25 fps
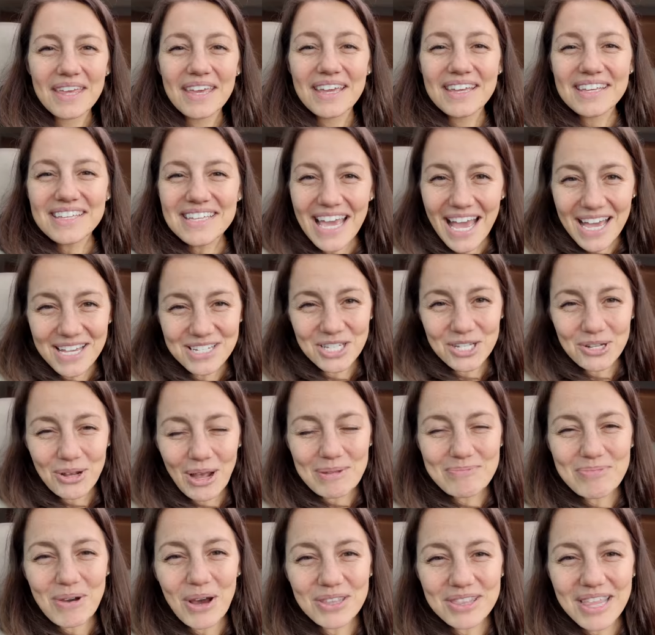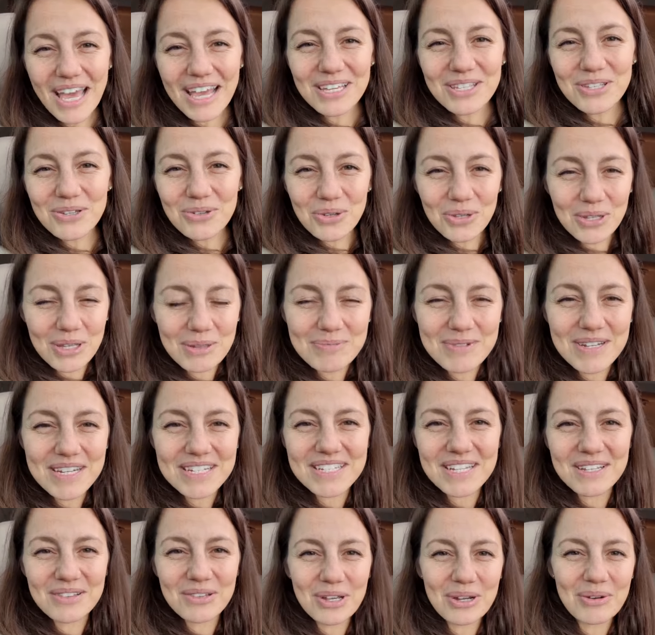Yeah, so I bought that eucalyptus
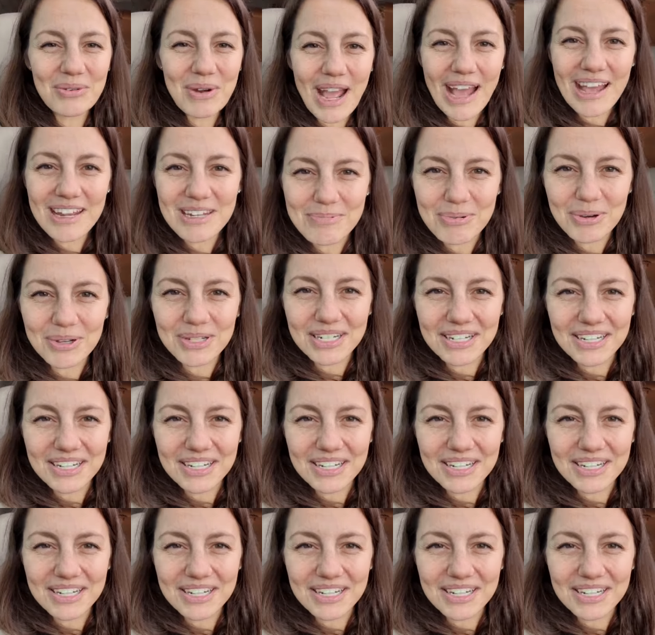and look where I had to put it.